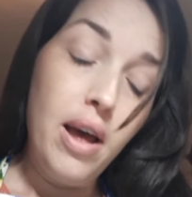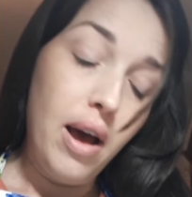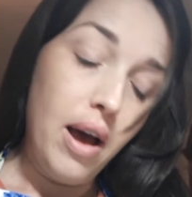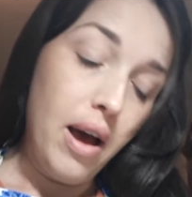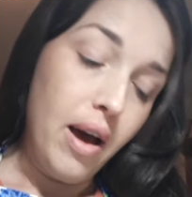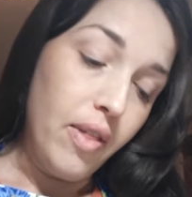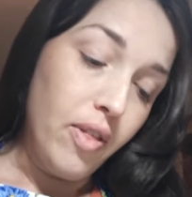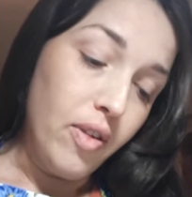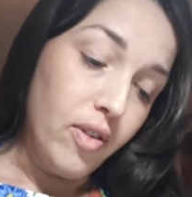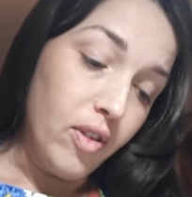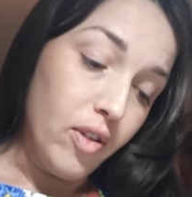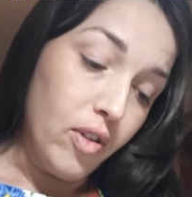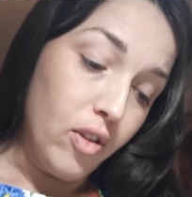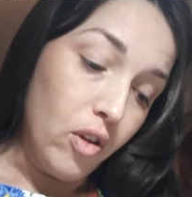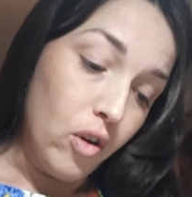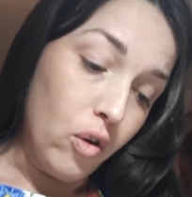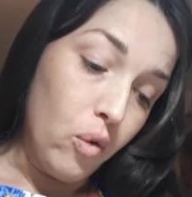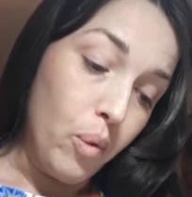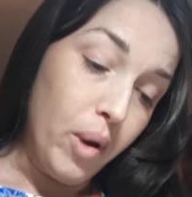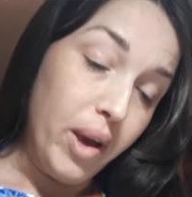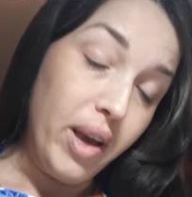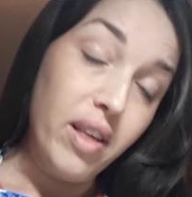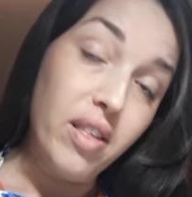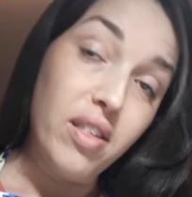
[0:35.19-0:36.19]
This is the
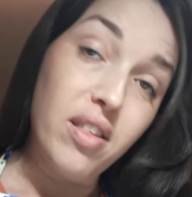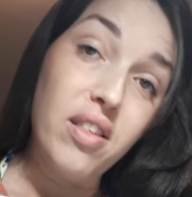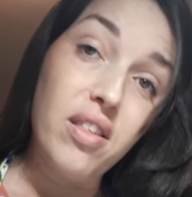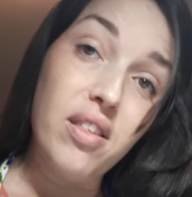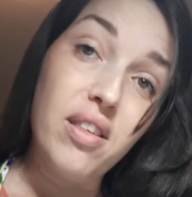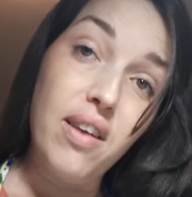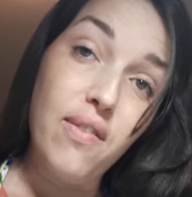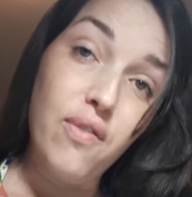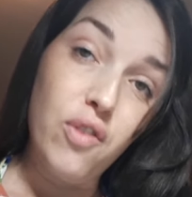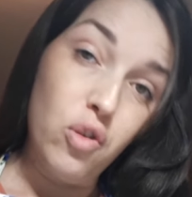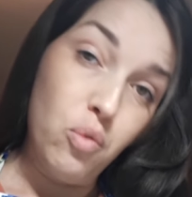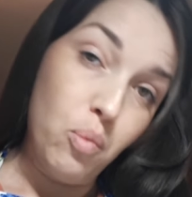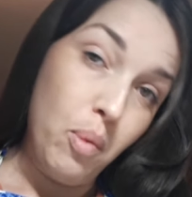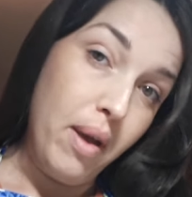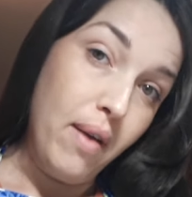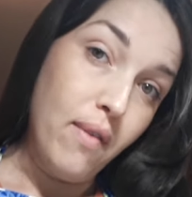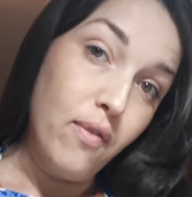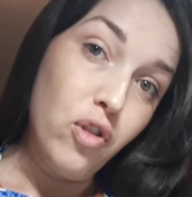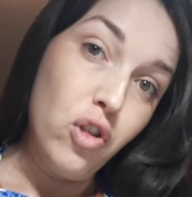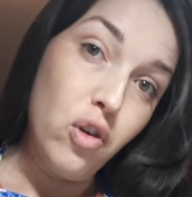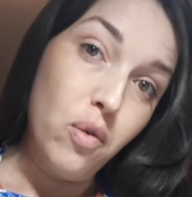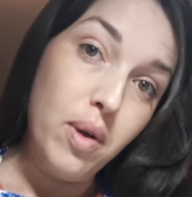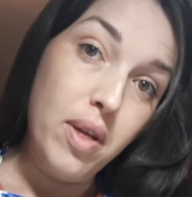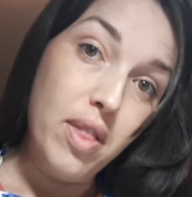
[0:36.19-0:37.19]
quickest and safest way of
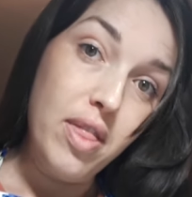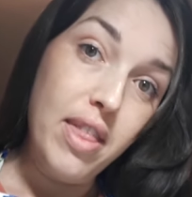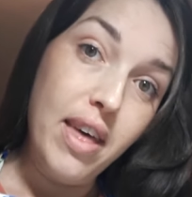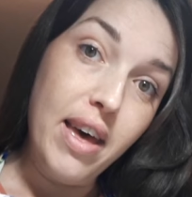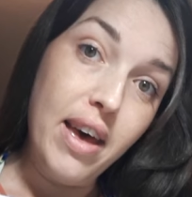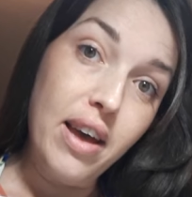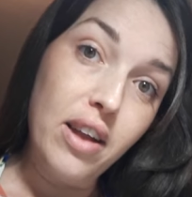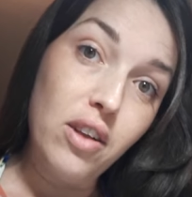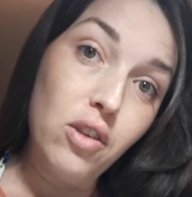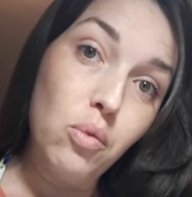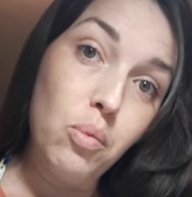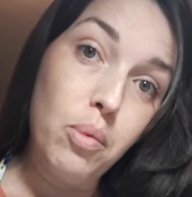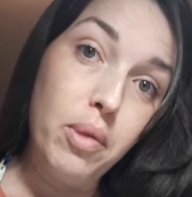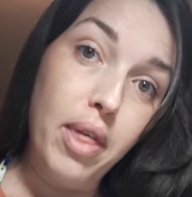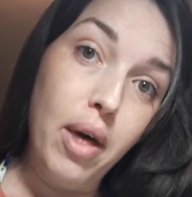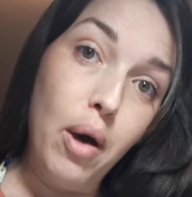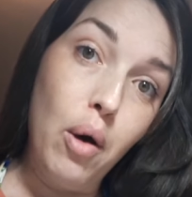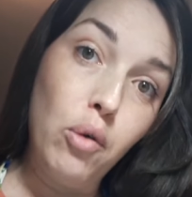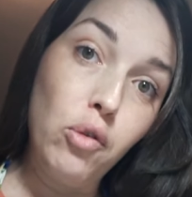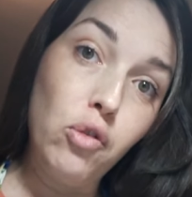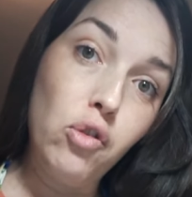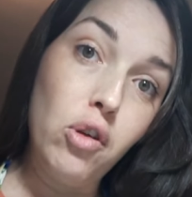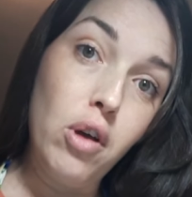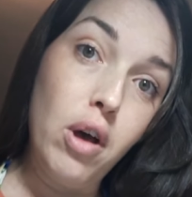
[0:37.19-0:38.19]
doing that
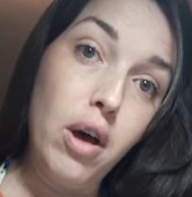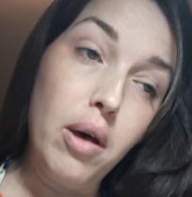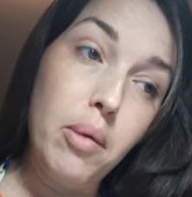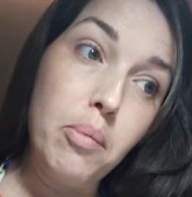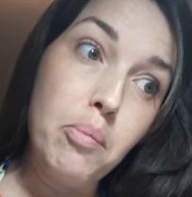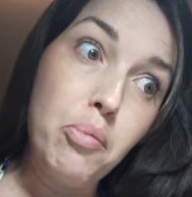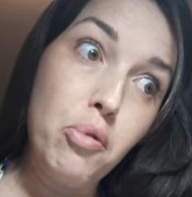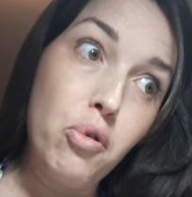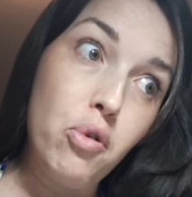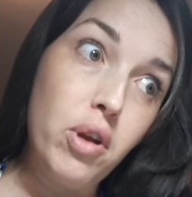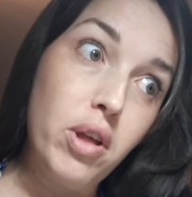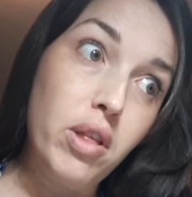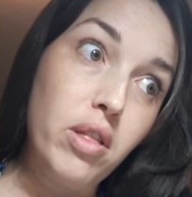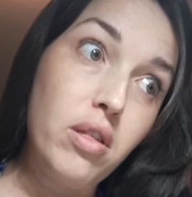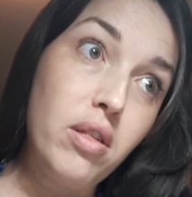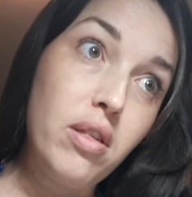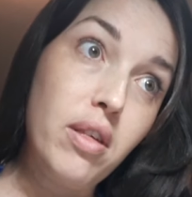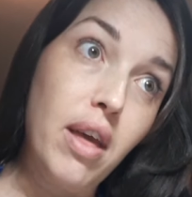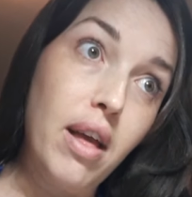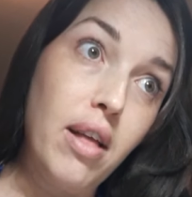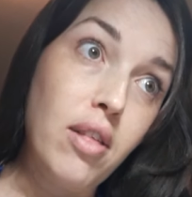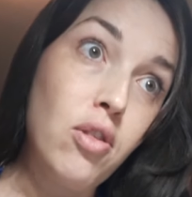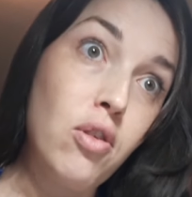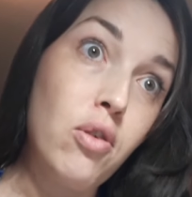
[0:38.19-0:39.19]
without burning
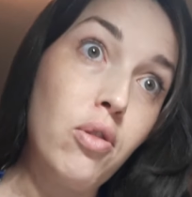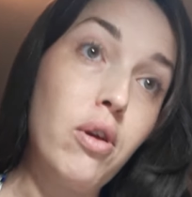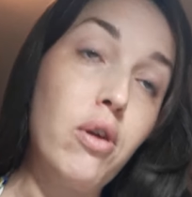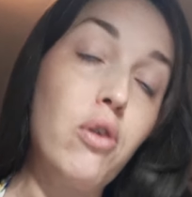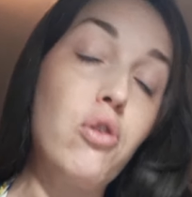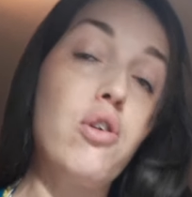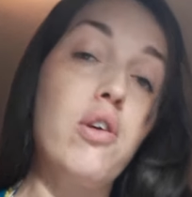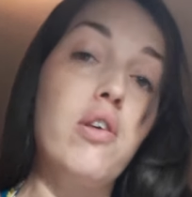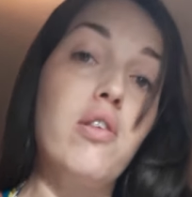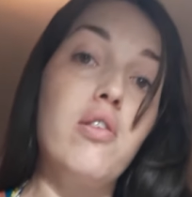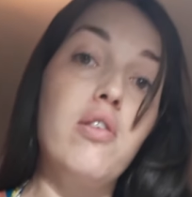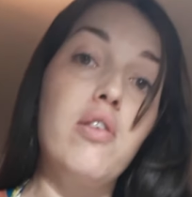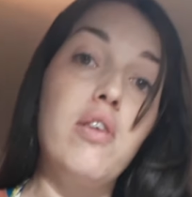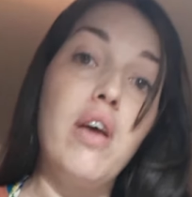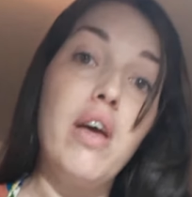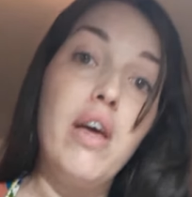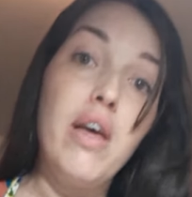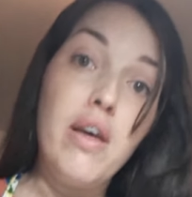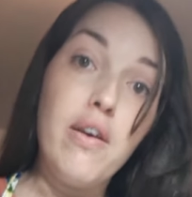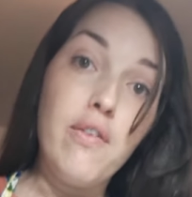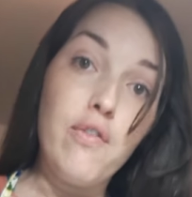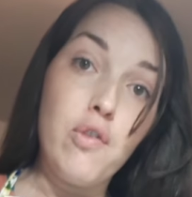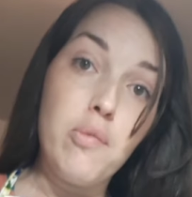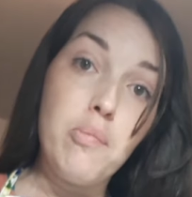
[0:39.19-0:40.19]
skin. So they're just
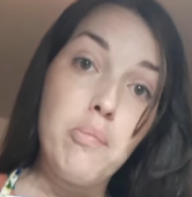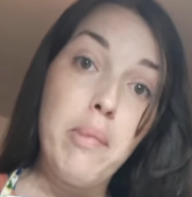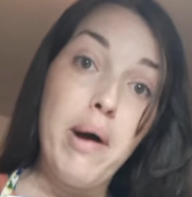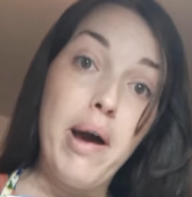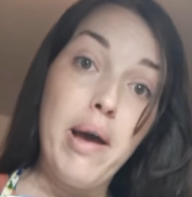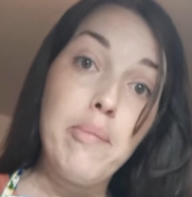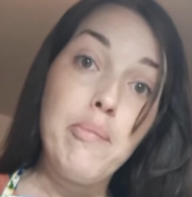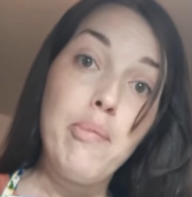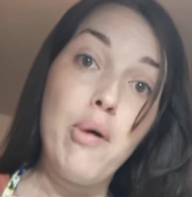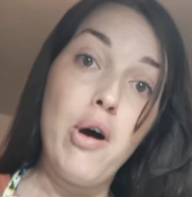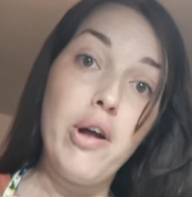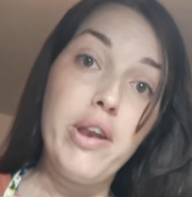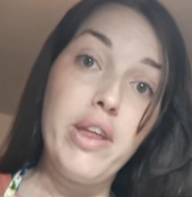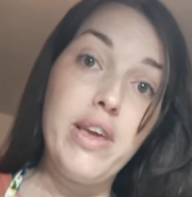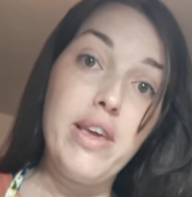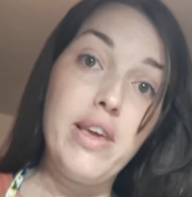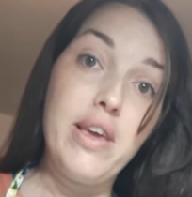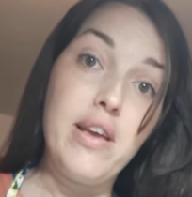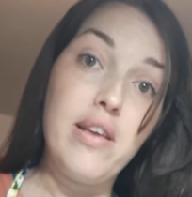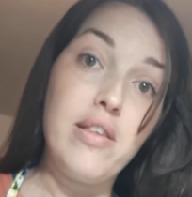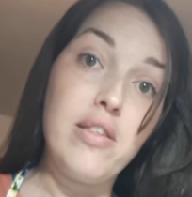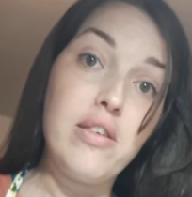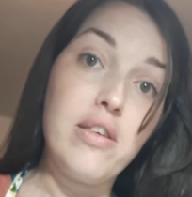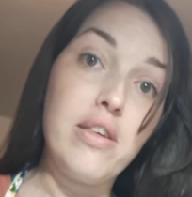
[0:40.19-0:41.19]
for my body
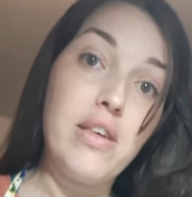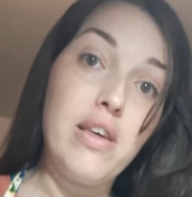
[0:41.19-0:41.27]
heat,